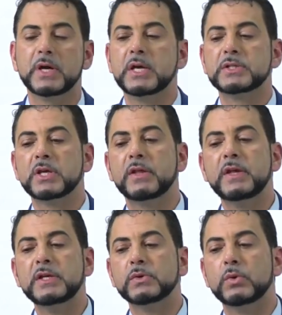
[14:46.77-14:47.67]
So
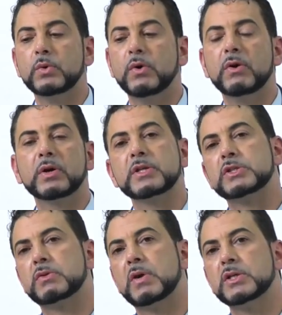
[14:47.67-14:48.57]
these are all
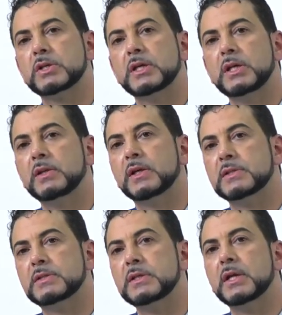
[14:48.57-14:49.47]
considerations that you need to
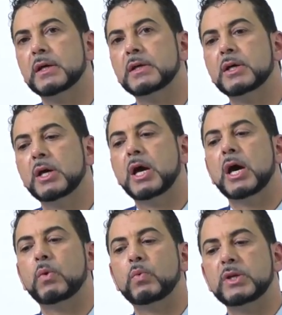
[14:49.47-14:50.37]
consider
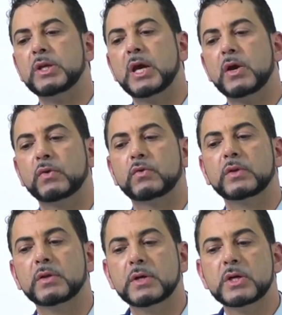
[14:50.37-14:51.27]
when you're going through
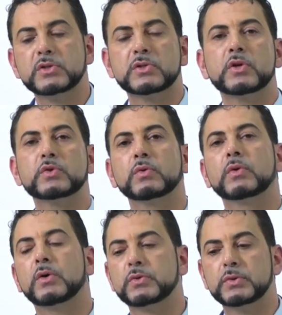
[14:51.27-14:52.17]
the social and
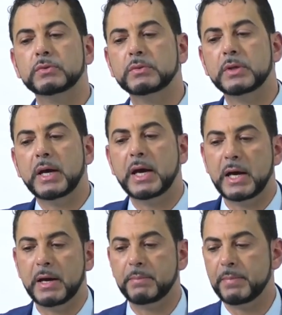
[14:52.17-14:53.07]
cultural
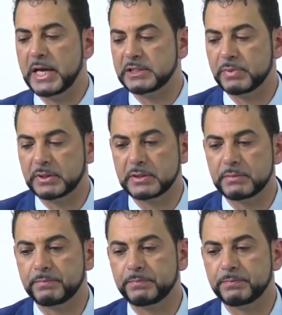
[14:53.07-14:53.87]
aspect of it.